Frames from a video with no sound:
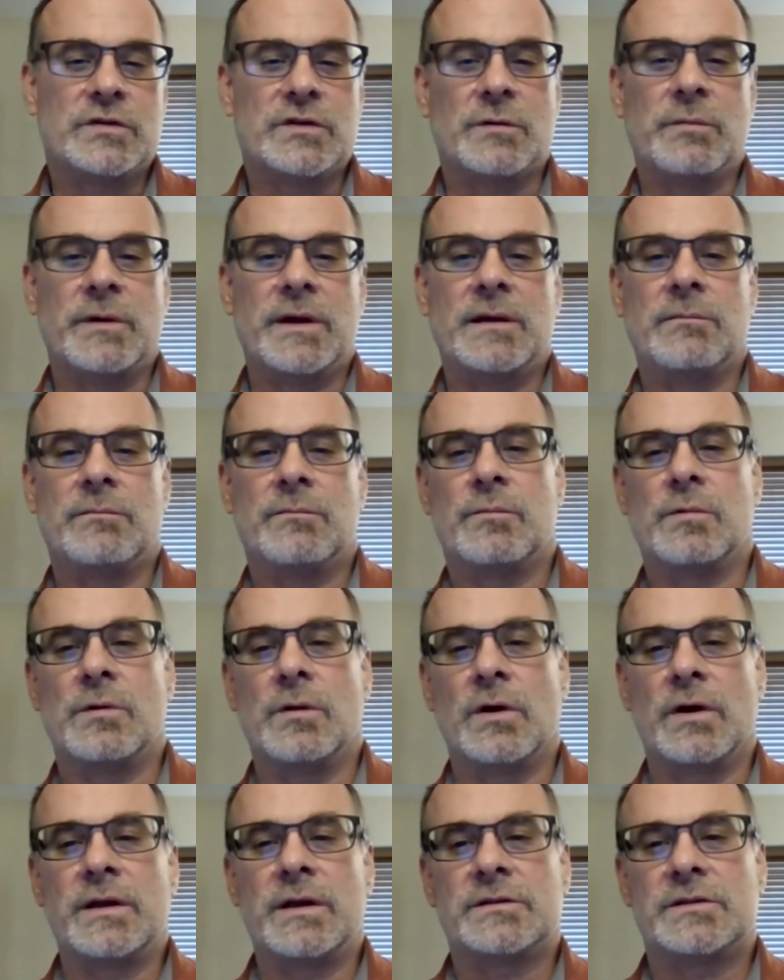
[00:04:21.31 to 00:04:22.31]
Should we
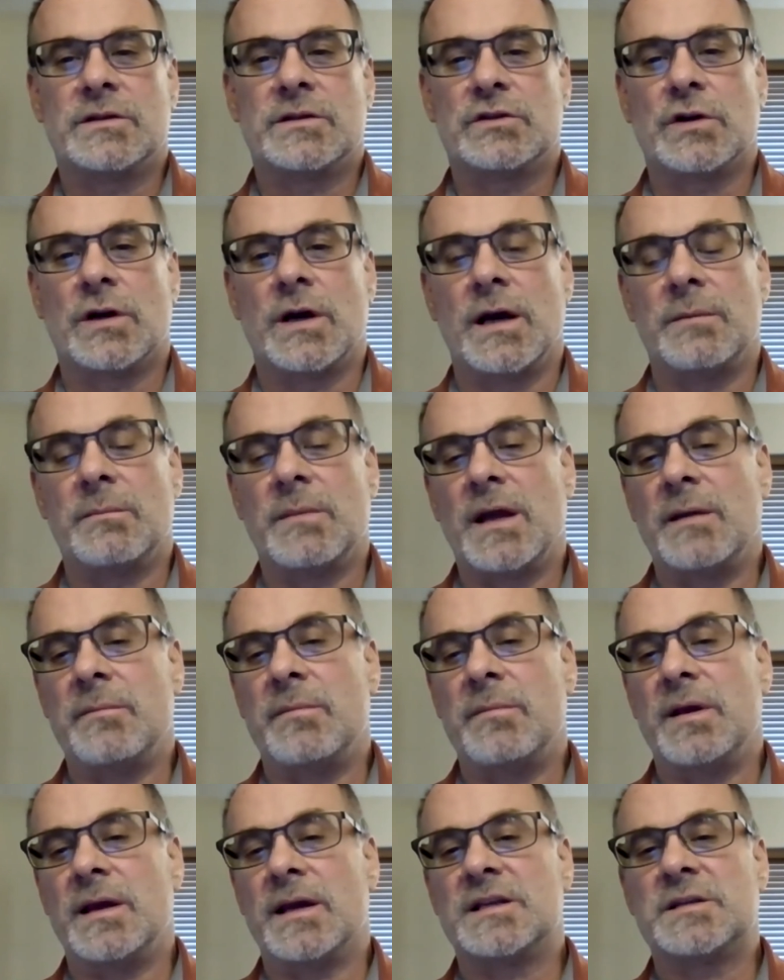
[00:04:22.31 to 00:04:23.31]
look to try and
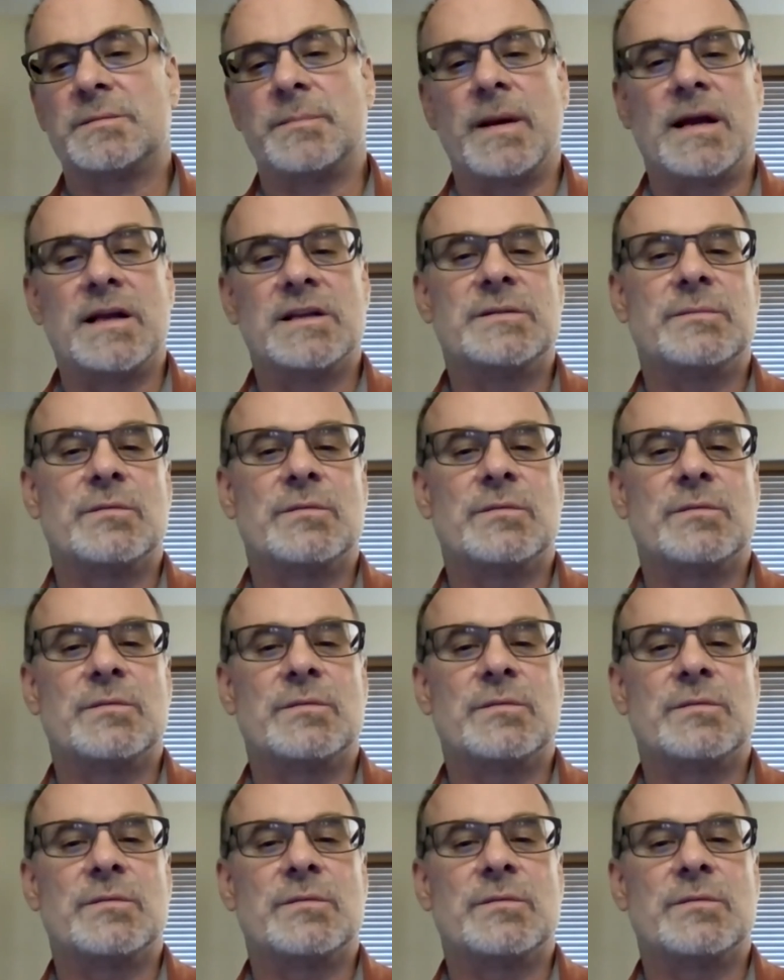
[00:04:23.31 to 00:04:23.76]
maybe expand